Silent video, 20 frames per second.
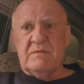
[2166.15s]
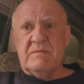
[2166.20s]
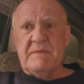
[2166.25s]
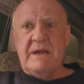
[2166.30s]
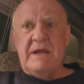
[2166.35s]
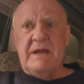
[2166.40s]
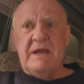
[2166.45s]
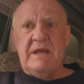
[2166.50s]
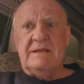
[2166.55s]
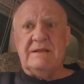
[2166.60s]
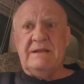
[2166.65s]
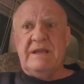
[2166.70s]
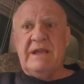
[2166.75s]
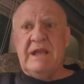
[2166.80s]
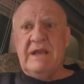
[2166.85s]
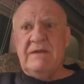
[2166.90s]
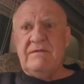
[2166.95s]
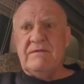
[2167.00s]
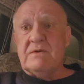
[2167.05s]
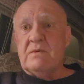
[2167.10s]
man
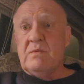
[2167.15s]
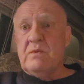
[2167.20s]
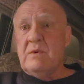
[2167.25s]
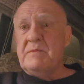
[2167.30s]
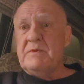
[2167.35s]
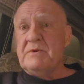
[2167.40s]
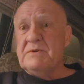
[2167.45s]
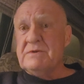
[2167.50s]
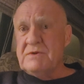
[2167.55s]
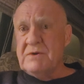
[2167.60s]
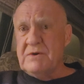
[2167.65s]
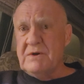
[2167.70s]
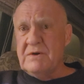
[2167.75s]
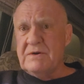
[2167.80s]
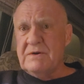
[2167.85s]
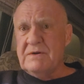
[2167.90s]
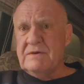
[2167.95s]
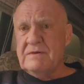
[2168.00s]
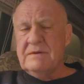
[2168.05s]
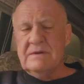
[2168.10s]
gave and a woman
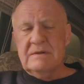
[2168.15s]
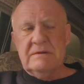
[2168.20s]
took.